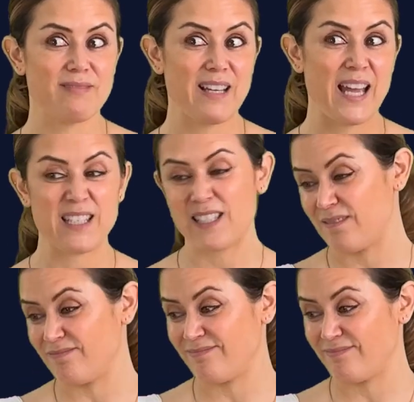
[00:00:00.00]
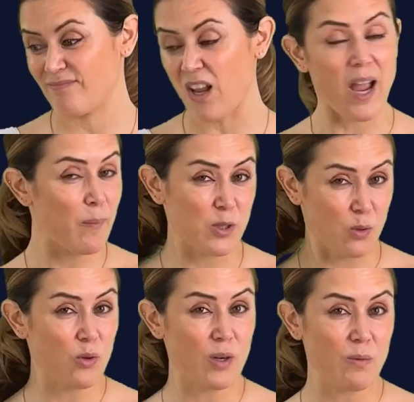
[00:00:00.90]
And I happen to
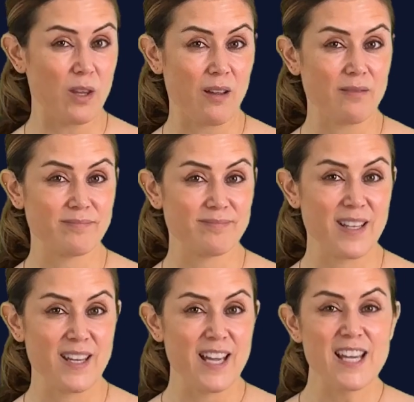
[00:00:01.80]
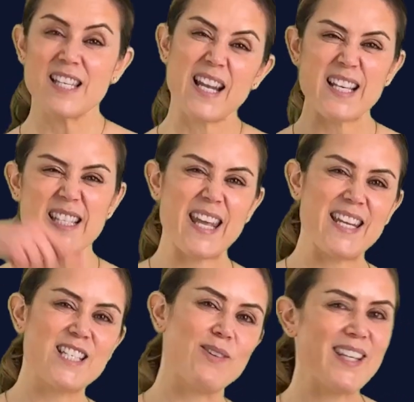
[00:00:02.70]
agree with her. So let's get
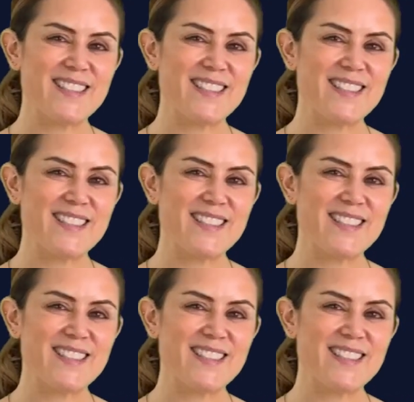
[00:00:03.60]
into it.